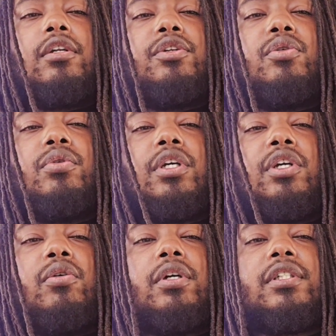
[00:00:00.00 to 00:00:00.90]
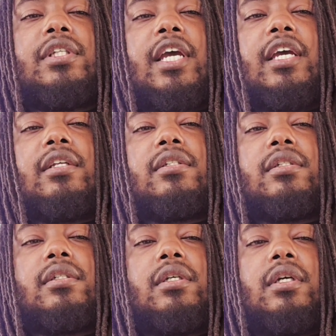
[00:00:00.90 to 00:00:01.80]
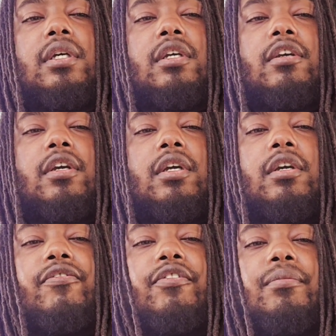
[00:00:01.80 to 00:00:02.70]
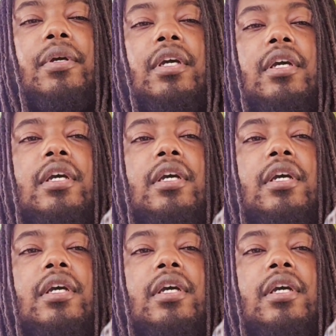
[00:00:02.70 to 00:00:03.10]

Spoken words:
do a yoga stance, you feel me?